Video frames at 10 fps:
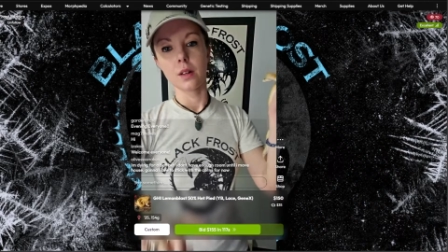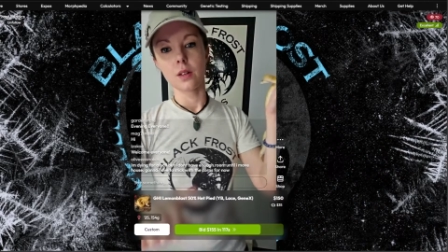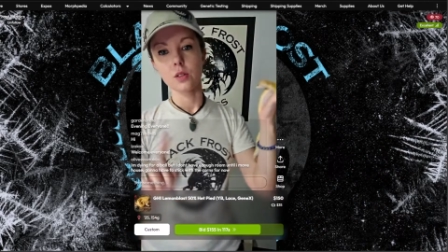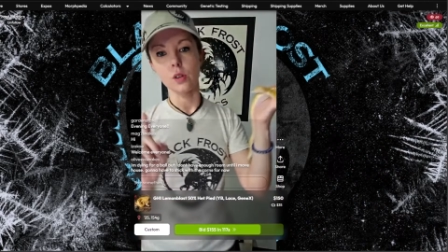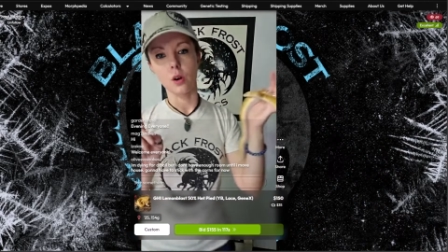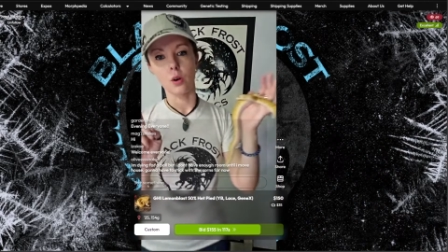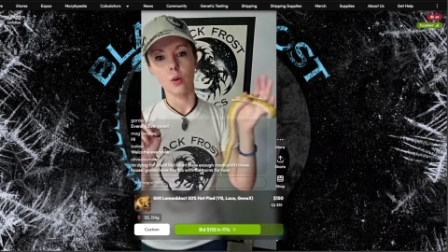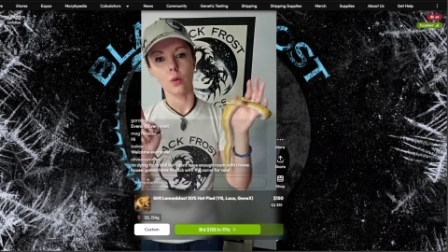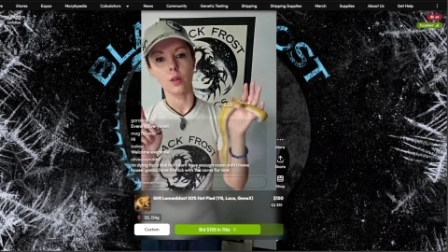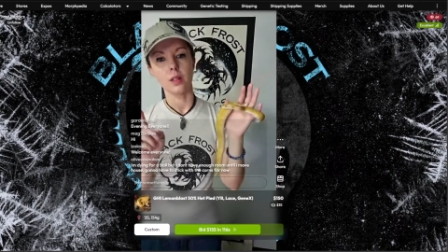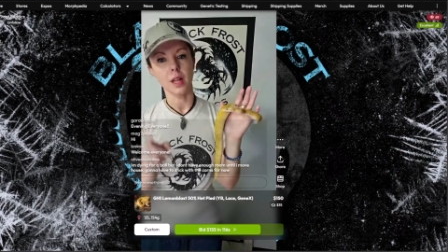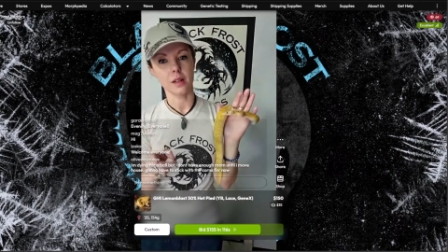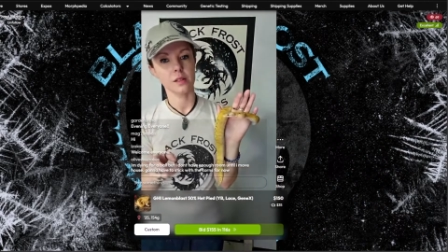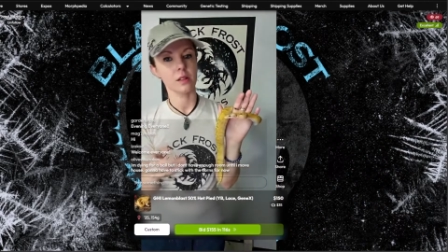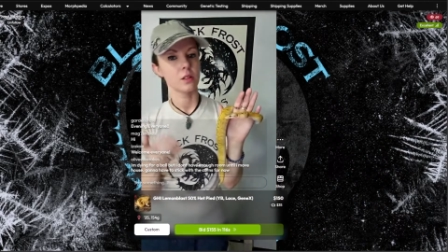So
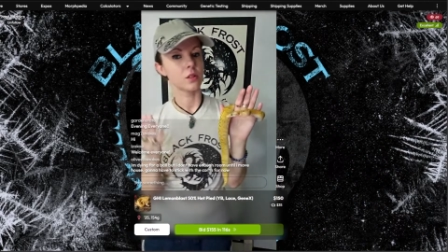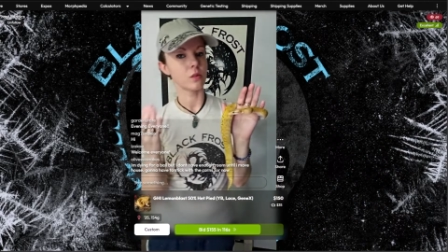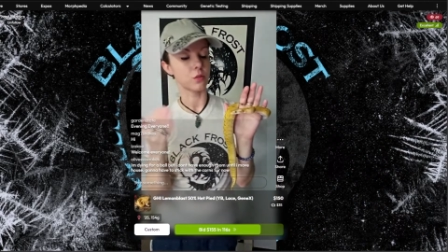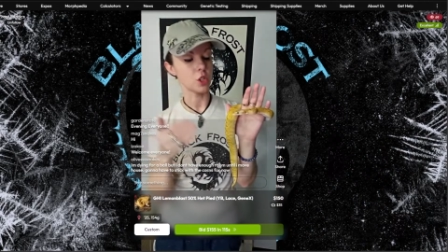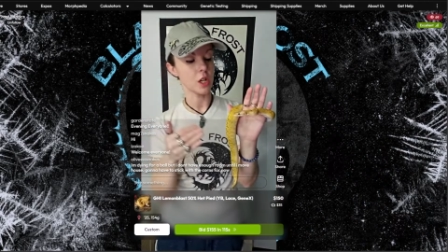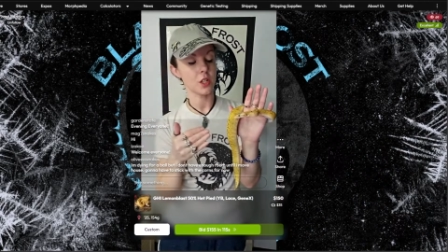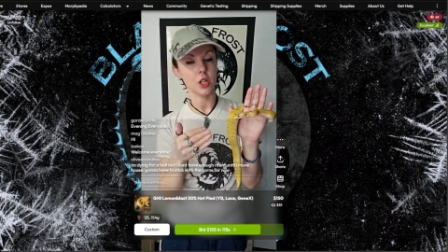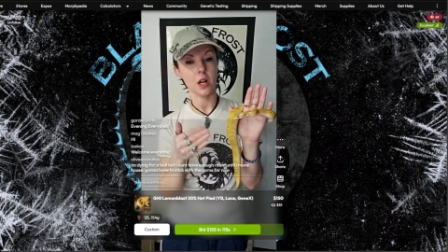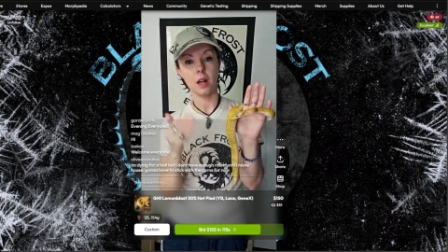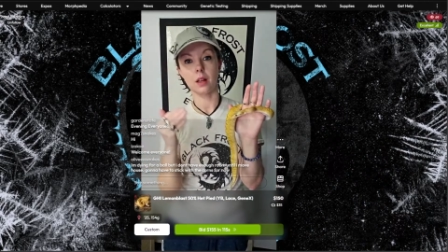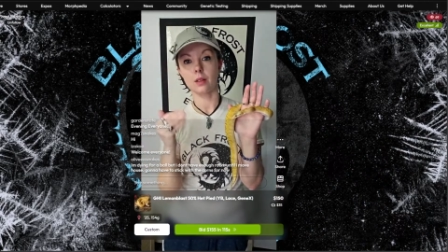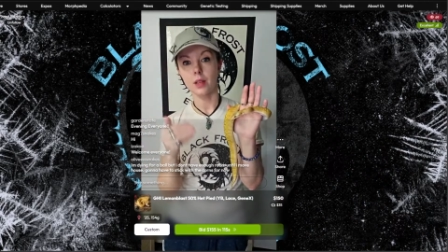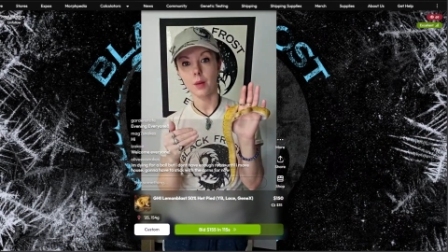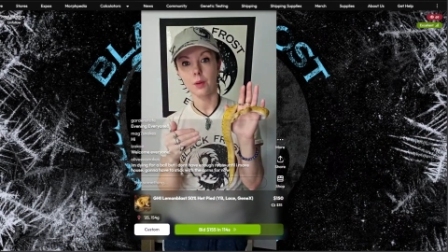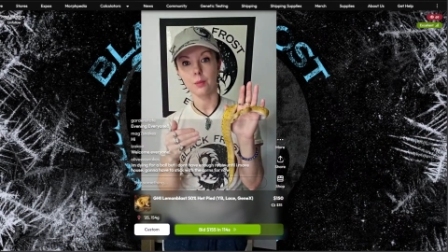yes, so GHI,
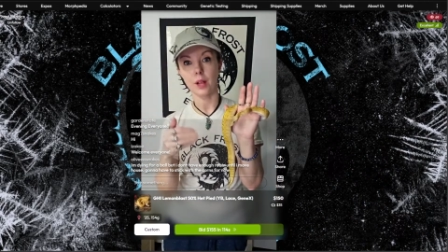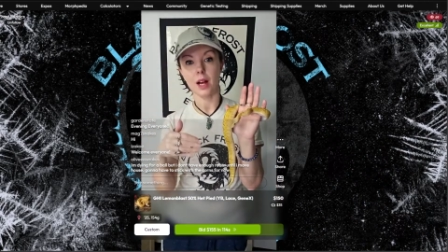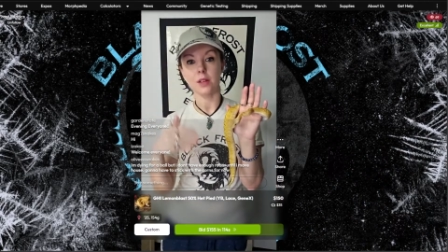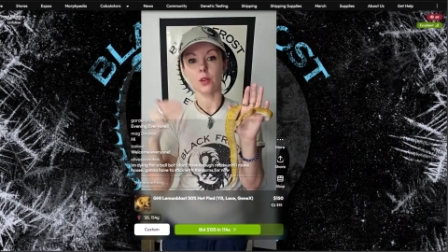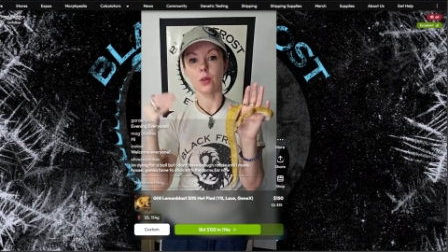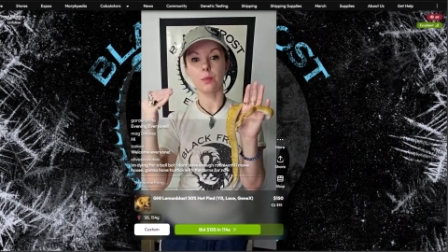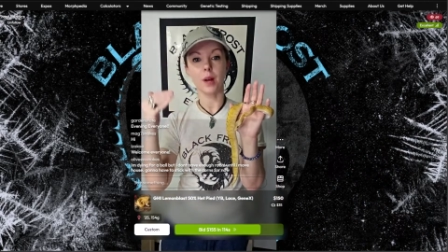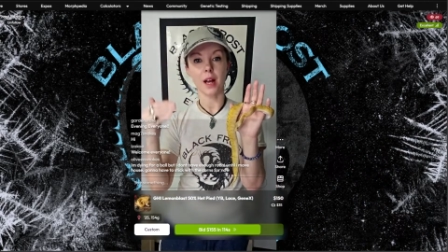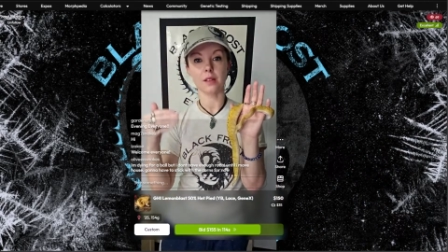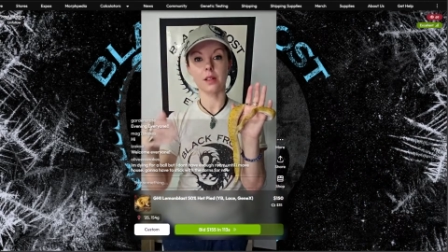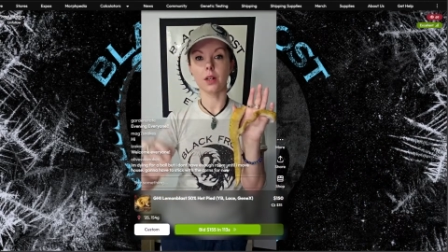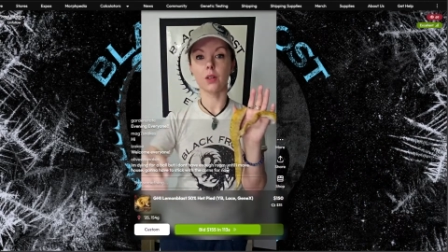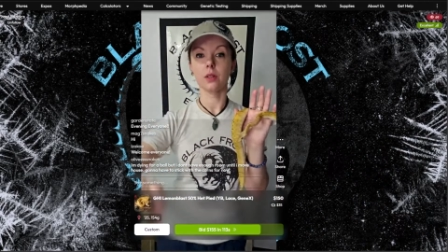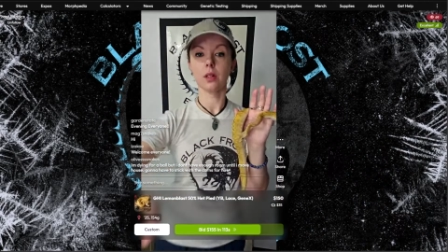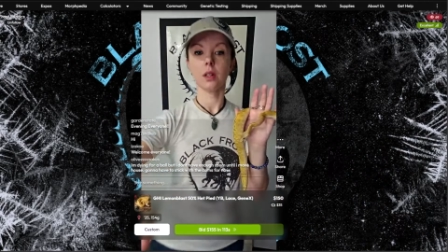Lemon Belasso, Pastel,